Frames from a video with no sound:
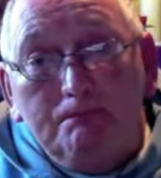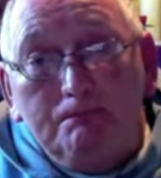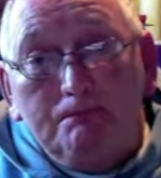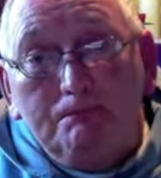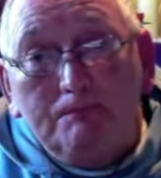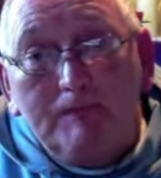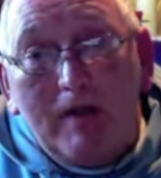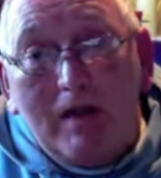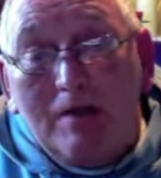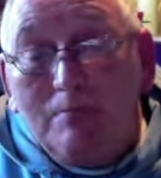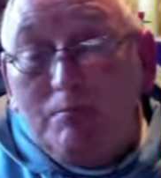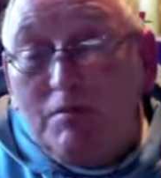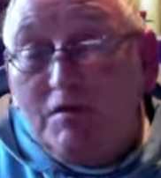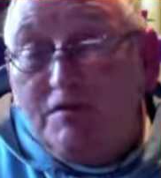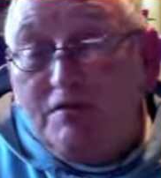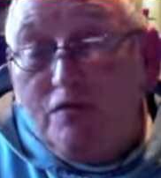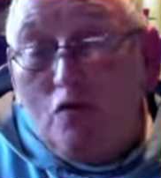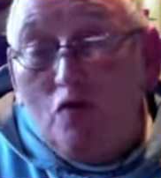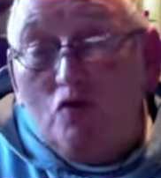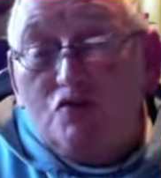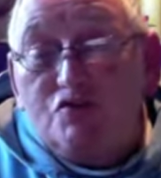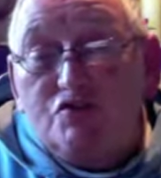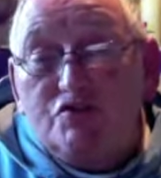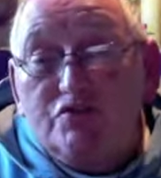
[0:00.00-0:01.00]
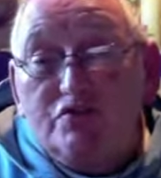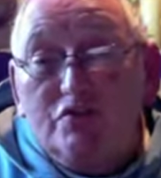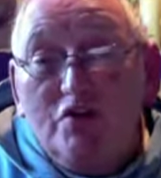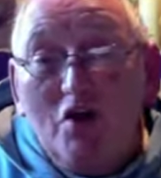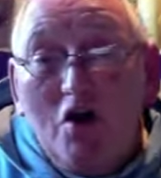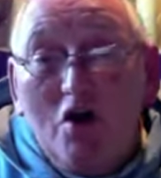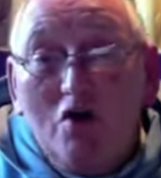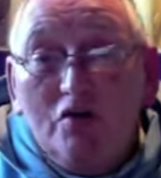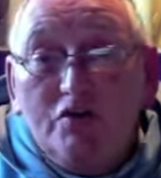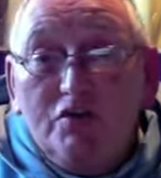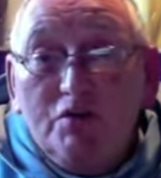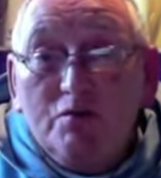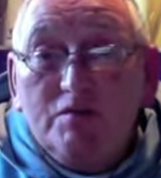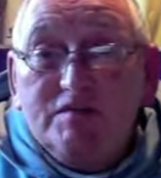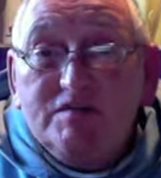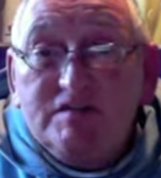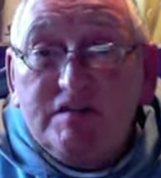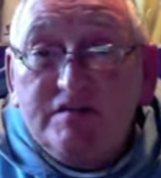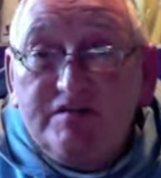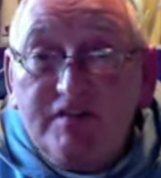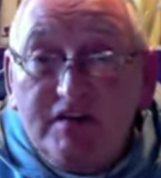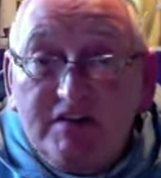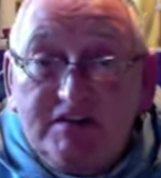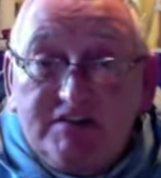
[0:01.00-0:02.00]
And before too long, there was a
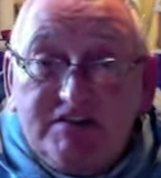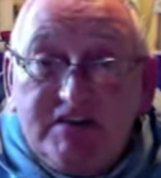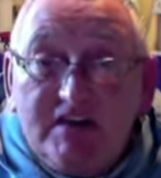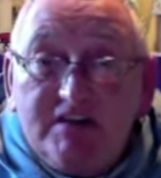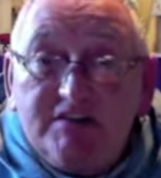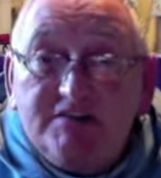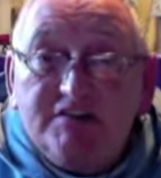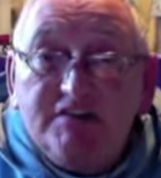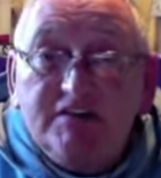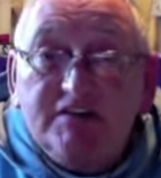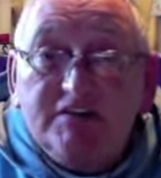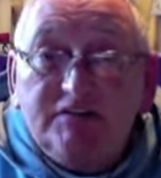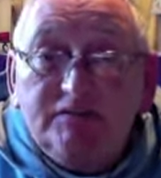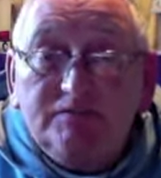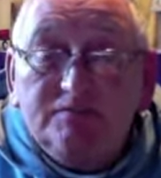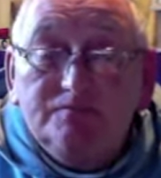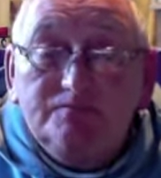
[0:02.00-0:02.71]
vendetta,